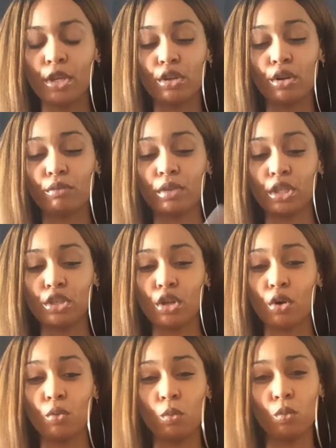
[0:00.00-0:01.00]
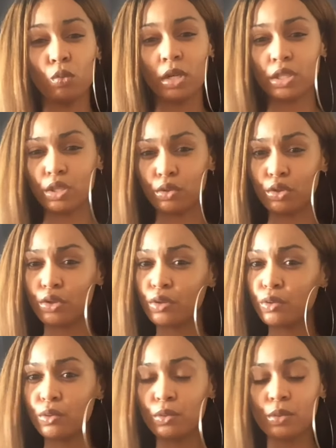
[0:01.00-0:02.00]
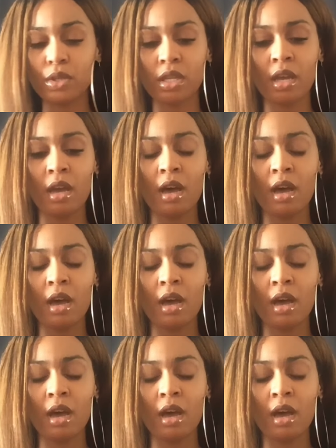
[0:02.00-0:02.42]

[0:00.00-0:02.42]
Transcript: don't really know what to choose